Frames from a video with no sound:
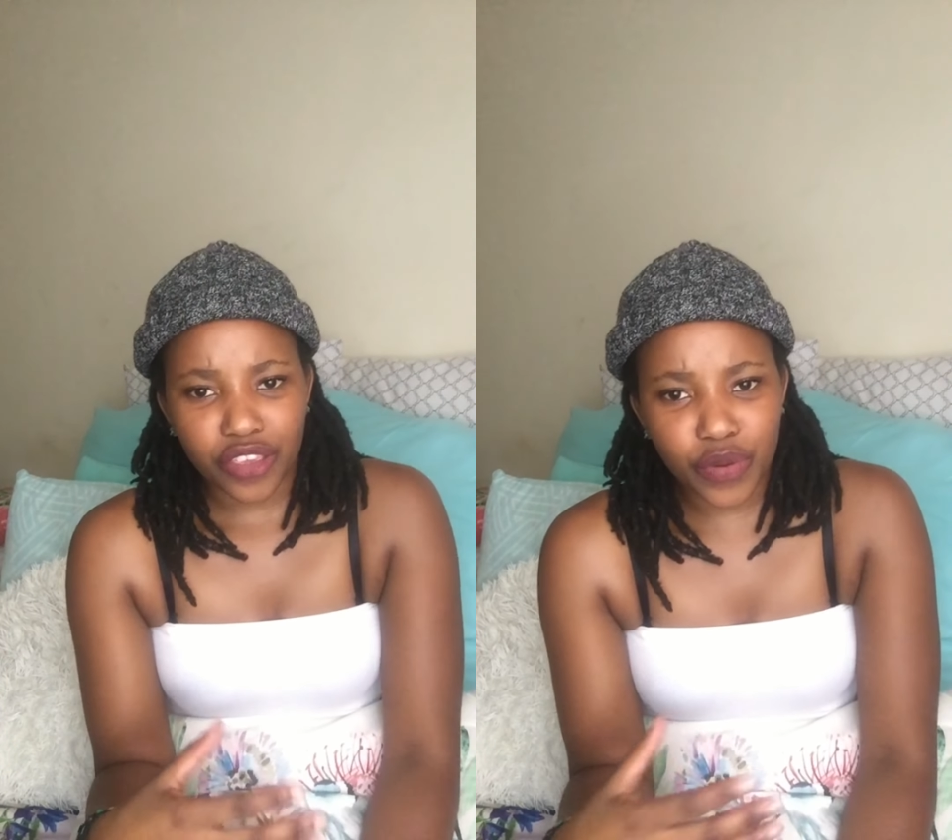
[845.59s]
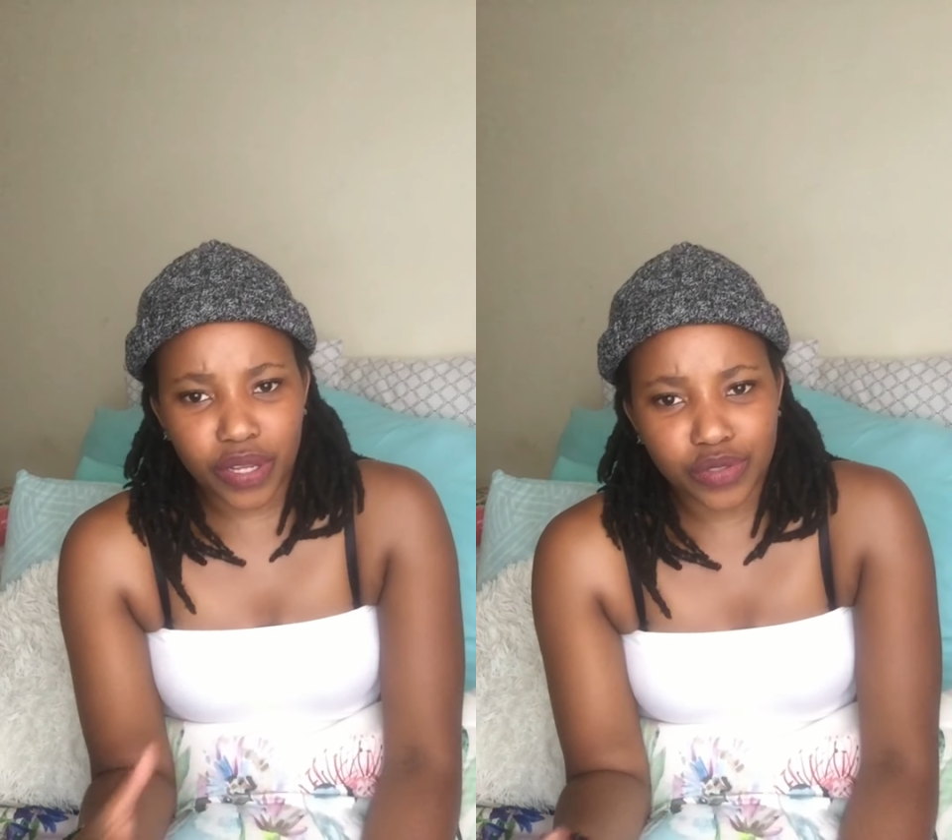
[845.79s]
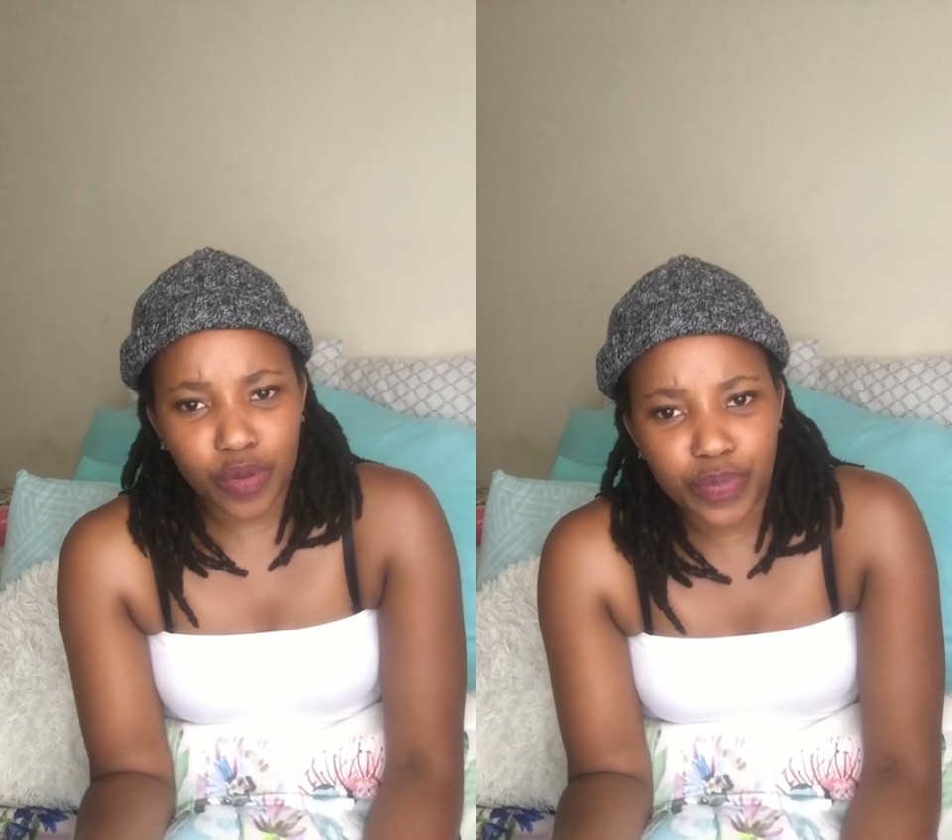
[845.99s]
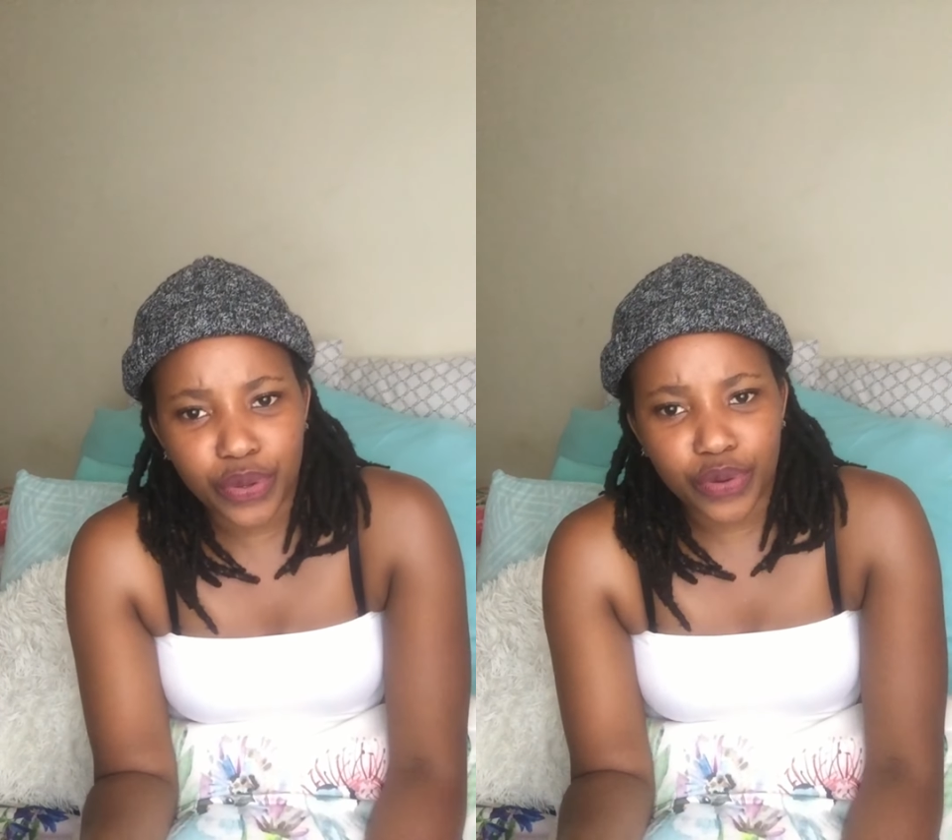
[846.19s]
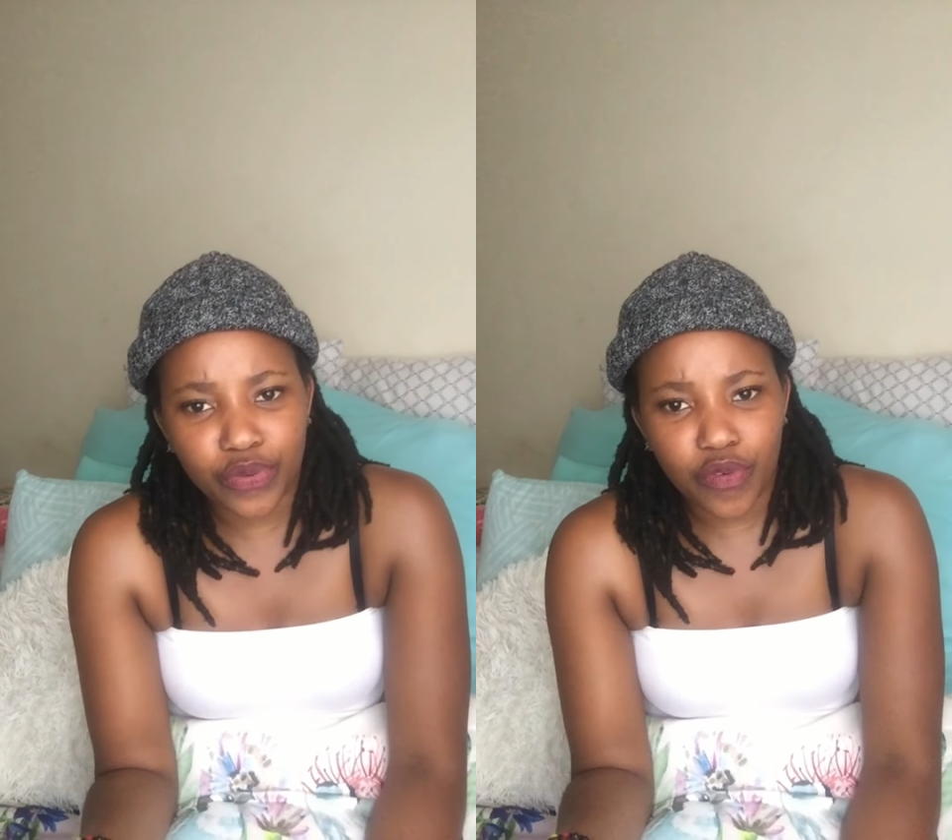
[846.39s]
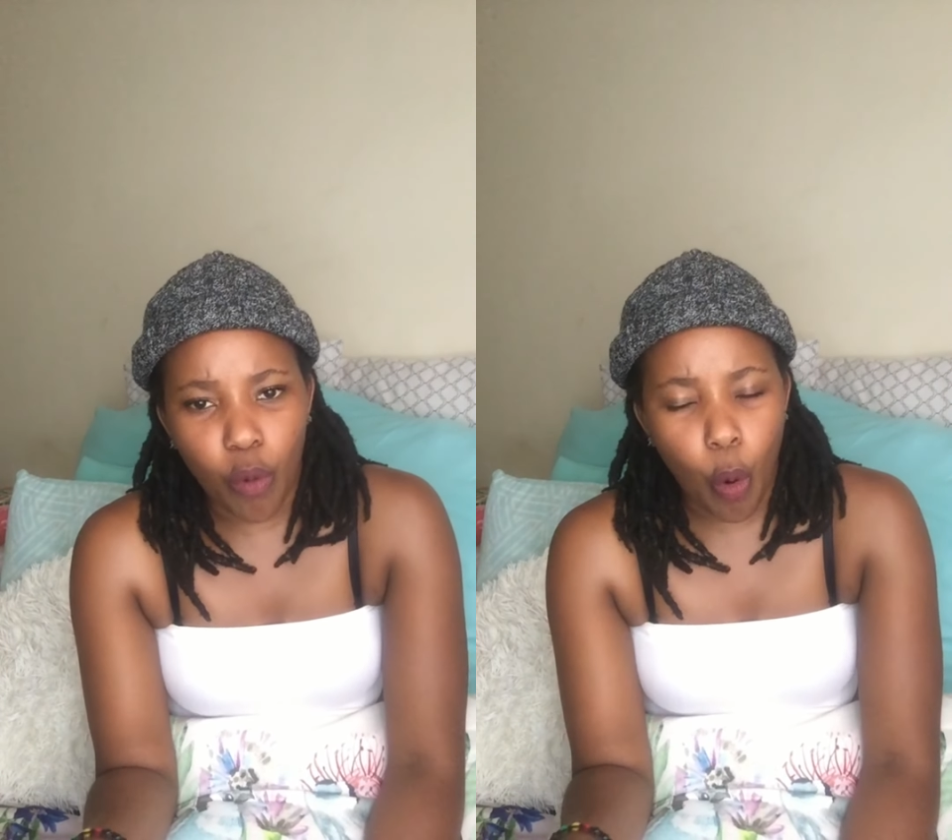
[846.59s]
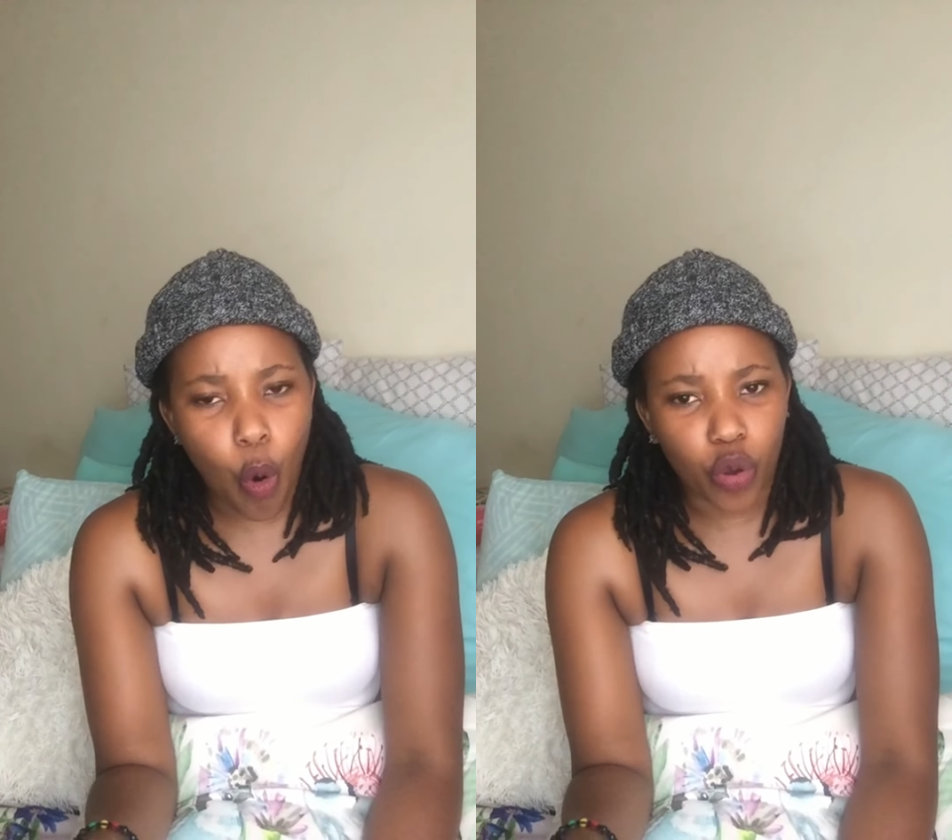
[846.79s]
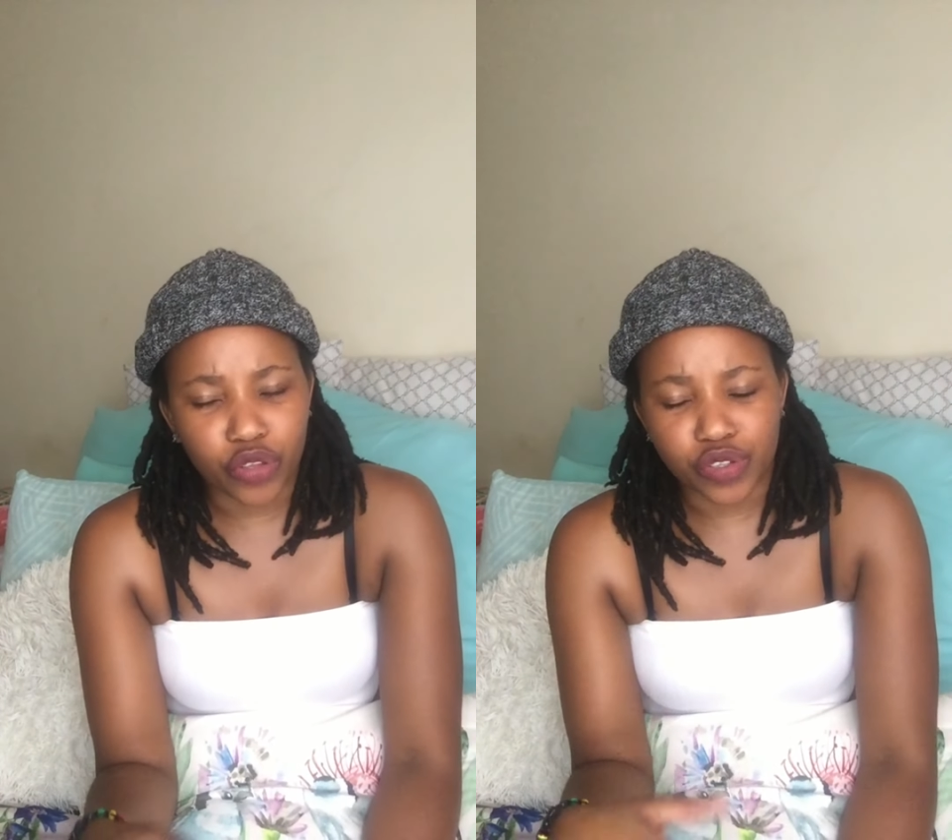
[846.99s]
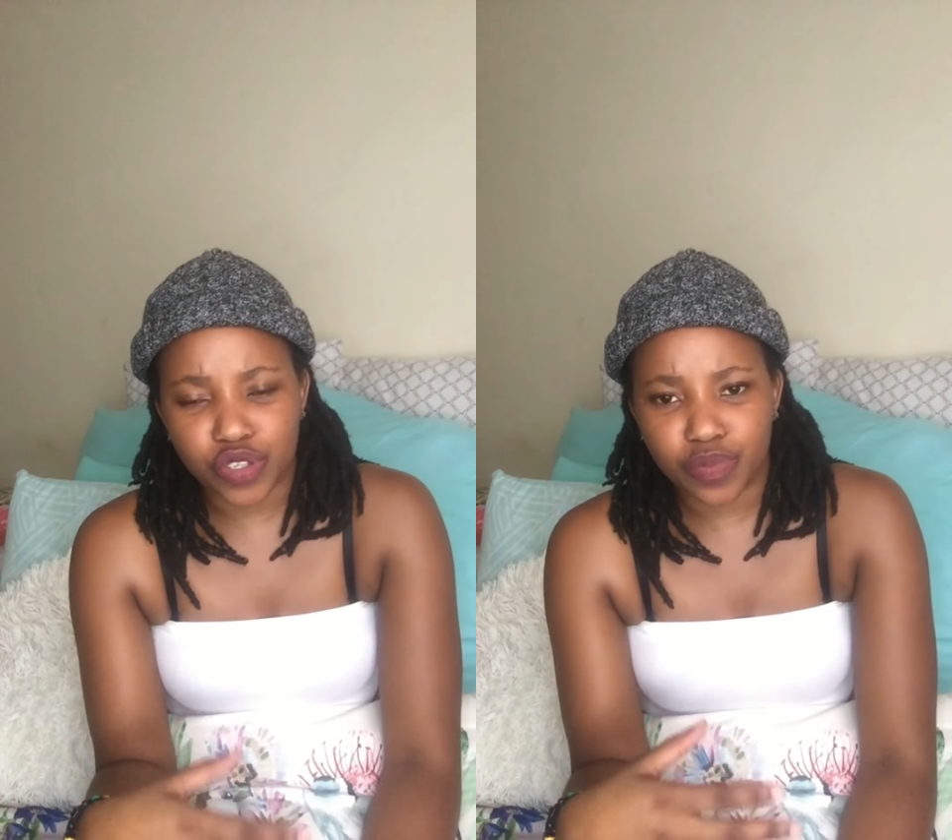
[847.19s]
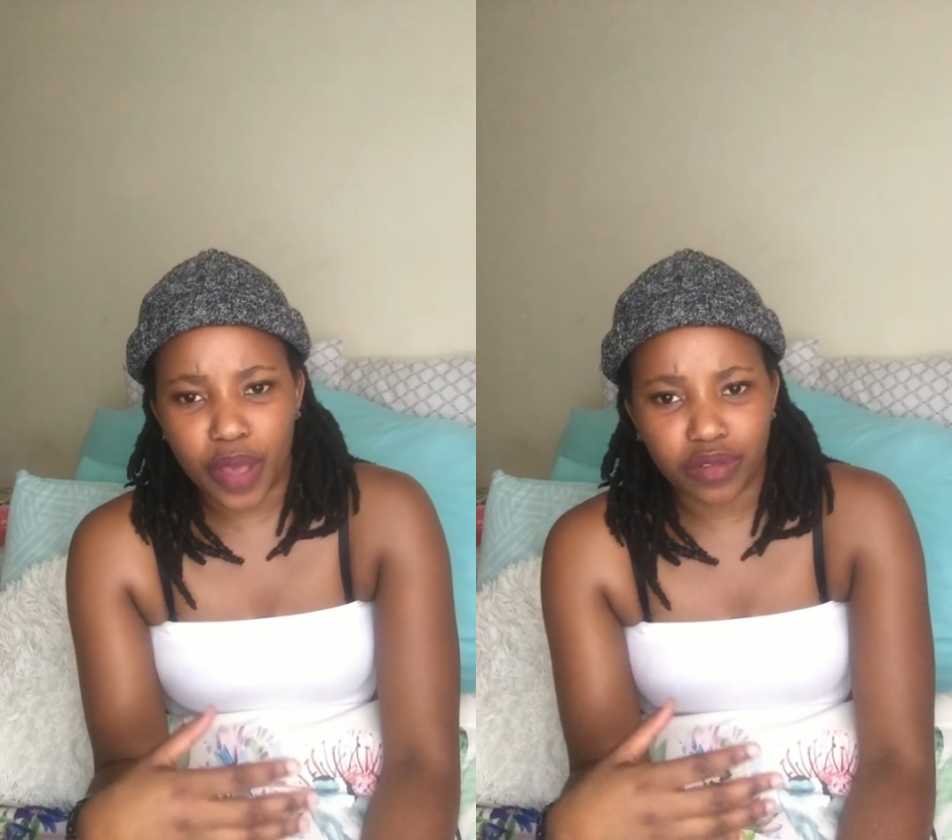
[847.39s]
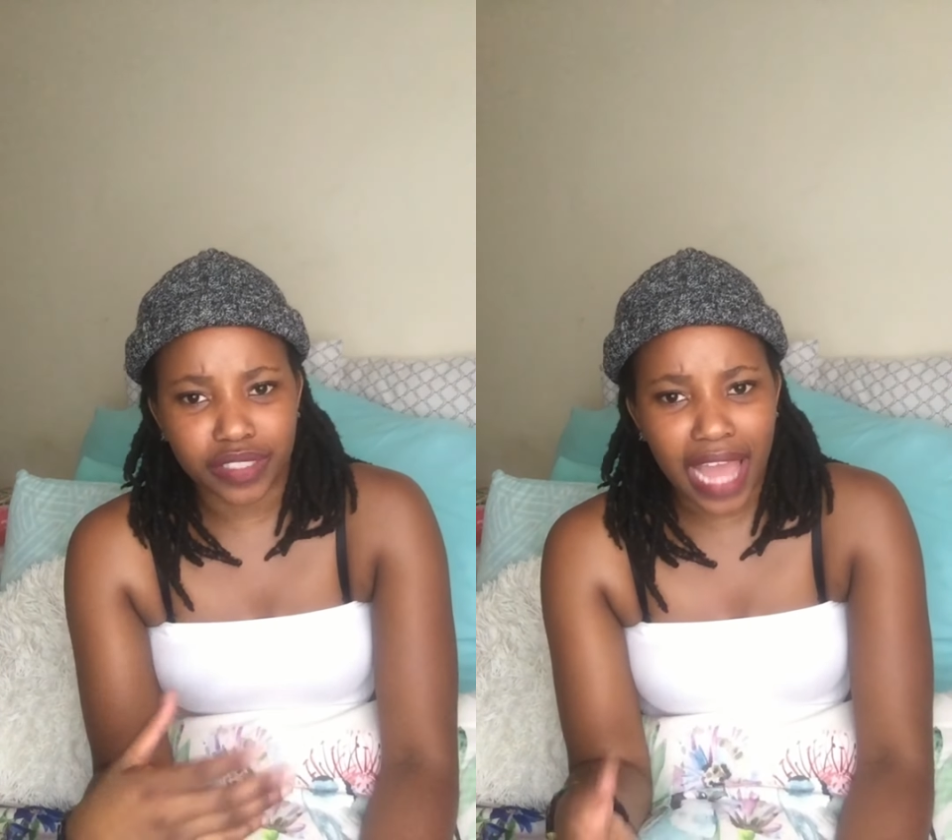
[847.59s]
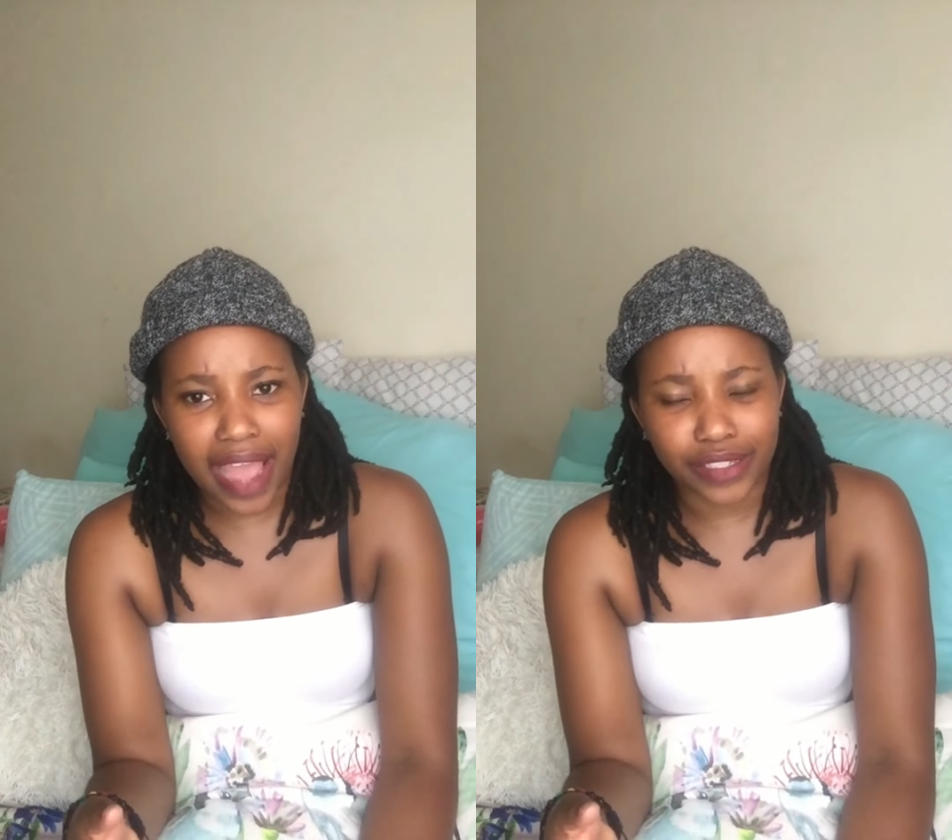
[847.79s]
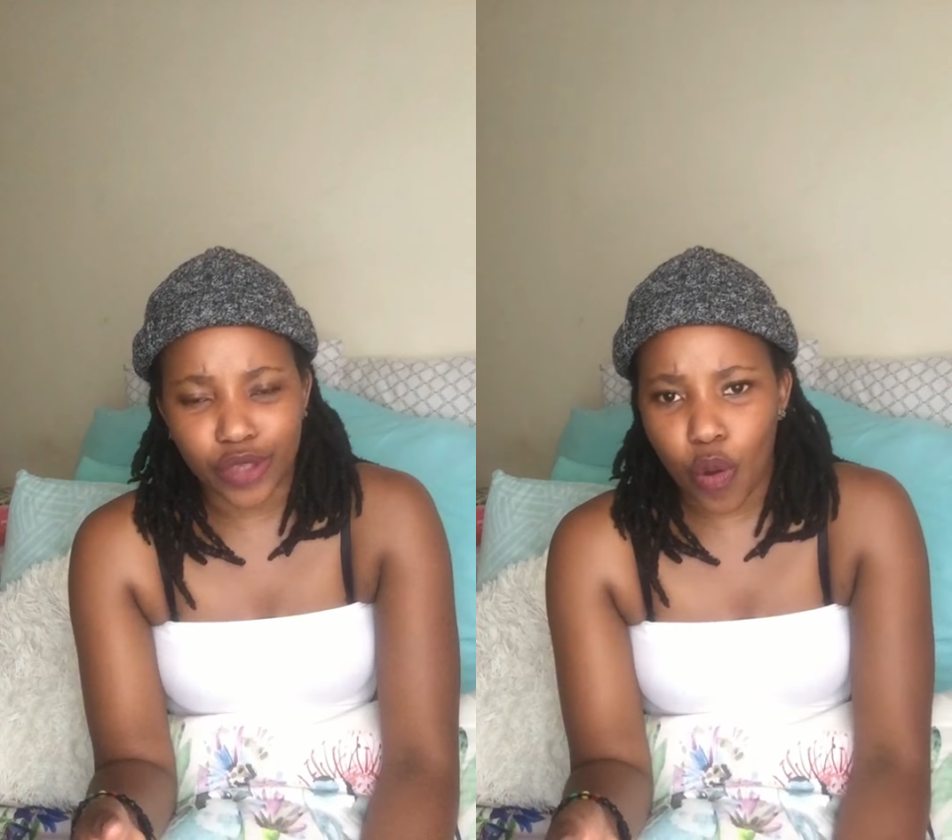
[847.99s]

you are so beautiful, oh, you smell nice,